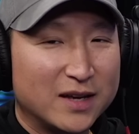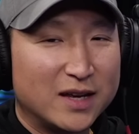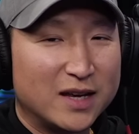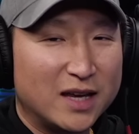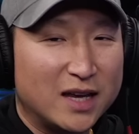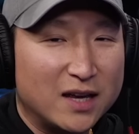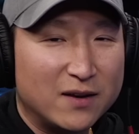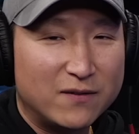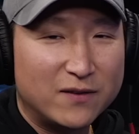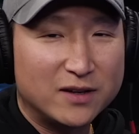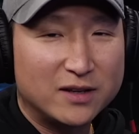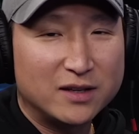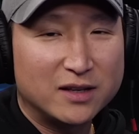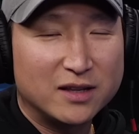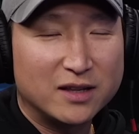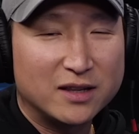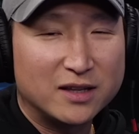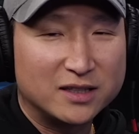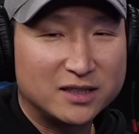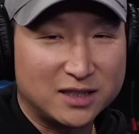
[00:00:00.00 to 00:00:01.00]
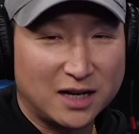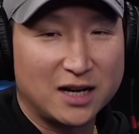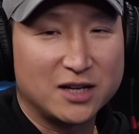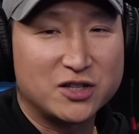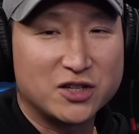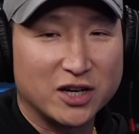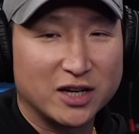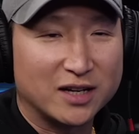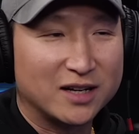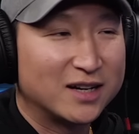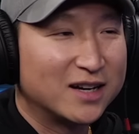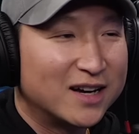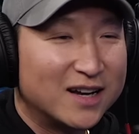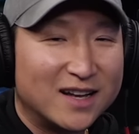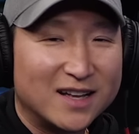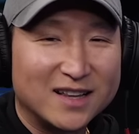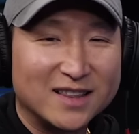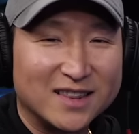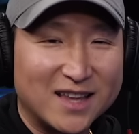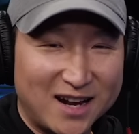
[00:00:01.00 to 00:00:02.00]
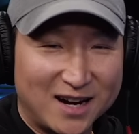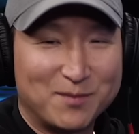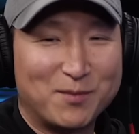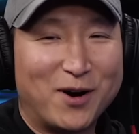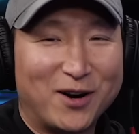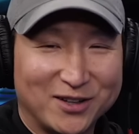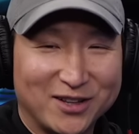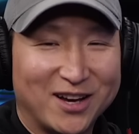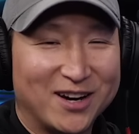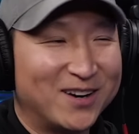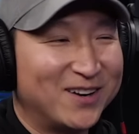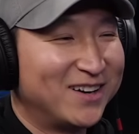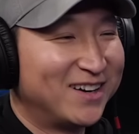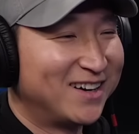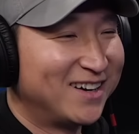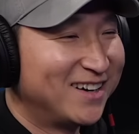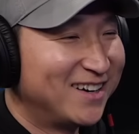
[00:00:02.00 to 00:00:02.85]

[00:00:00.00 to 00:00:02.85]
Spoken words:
even the side chick. Let them all know.